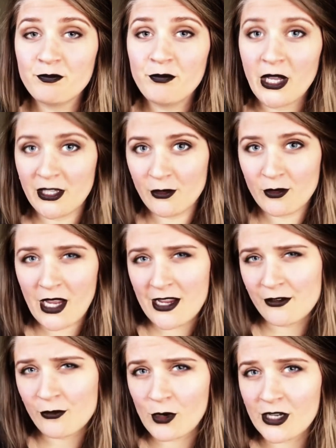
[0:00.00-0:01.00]
But you
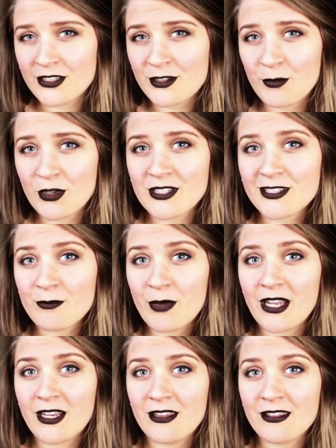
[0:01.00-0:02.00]
kind of want to
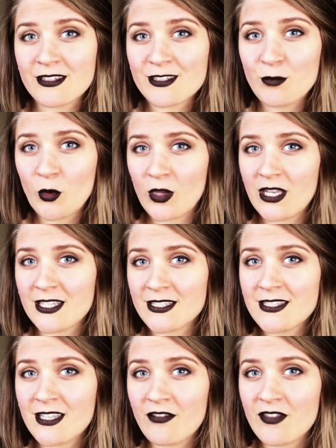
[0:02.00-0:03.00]
participate in the
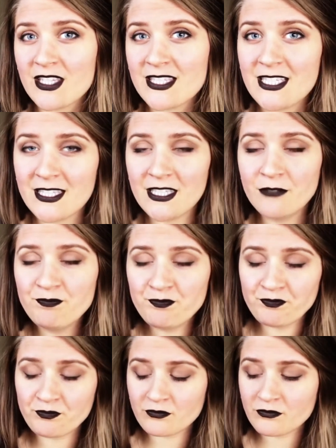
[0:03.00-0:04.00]
spookiness of the season.
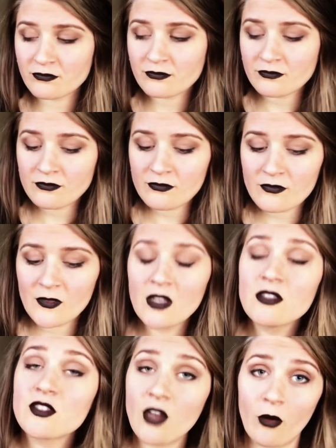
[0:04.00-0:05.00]

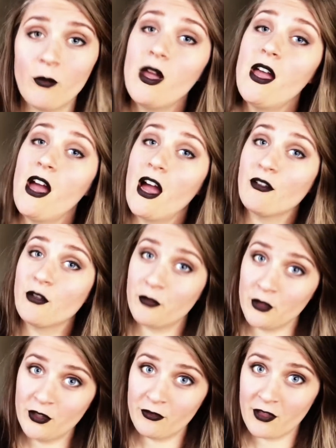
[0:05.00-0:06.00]
So I have a
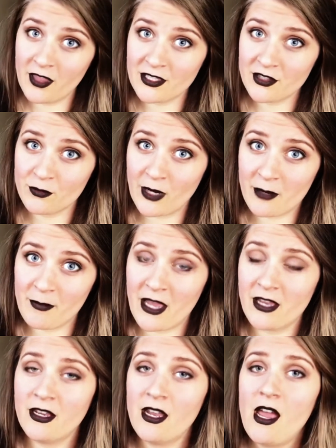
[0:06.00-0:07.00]
few different things to
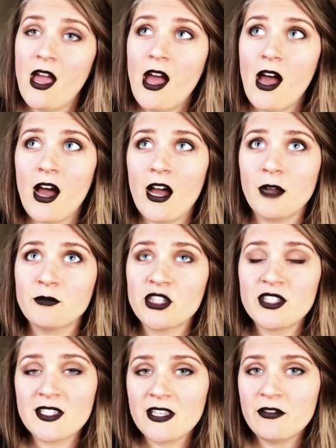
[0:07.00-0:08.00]
recommend.
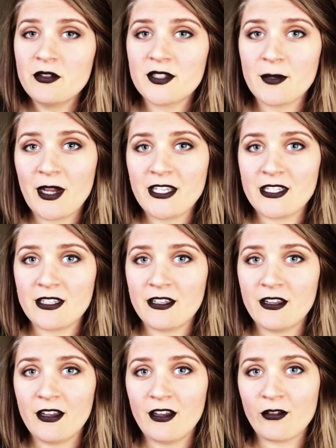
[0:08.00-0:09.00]
Just to give you some
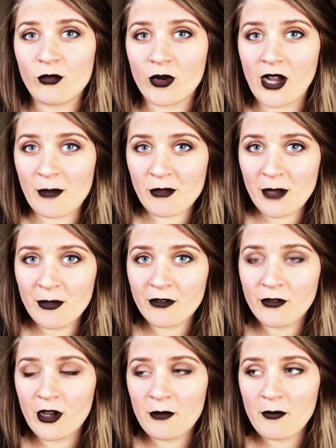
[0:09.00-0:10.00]
idea of where I'm coming
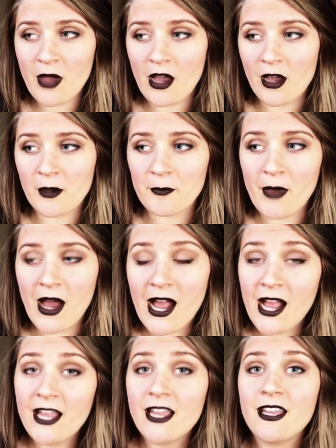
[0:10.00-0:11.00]
from,
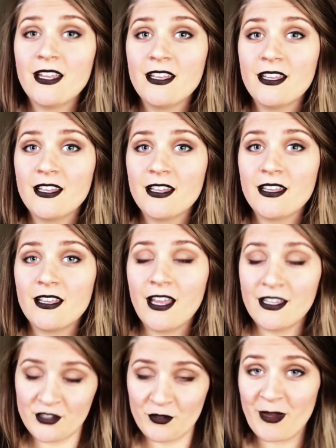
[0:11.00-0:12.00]
I,
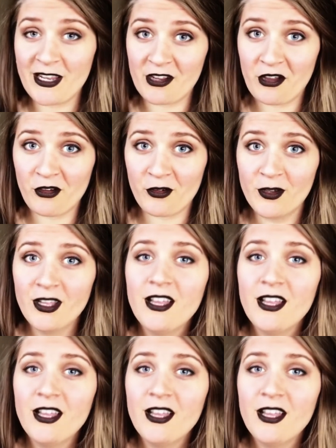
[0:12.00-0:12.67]
as you may know,